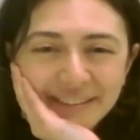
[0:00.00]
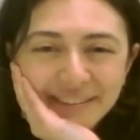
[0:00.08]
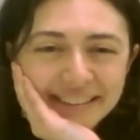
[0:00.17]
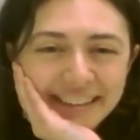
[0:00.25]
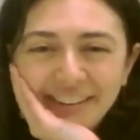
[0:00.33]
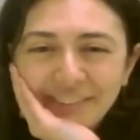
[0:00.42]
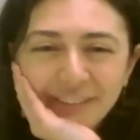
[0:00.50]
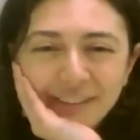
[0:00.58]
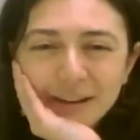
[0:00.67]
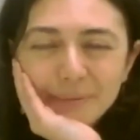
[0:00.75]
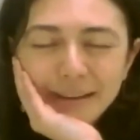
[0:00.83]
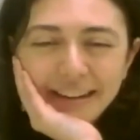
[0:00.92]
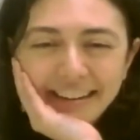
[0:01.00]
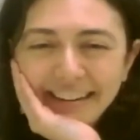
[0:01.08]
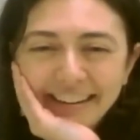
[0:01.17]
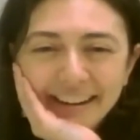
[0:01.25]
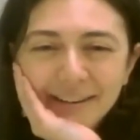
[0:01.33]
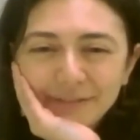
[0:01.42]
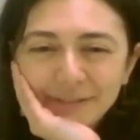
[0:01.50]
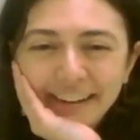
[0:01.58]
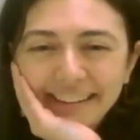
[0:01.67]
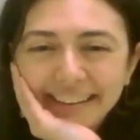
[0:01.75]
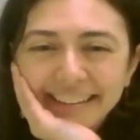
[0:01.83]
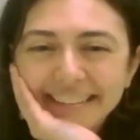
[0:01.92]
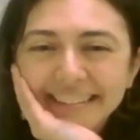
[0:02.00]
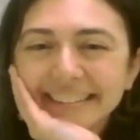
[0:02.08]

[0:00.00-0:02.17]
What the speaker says: excited for the community to come find us.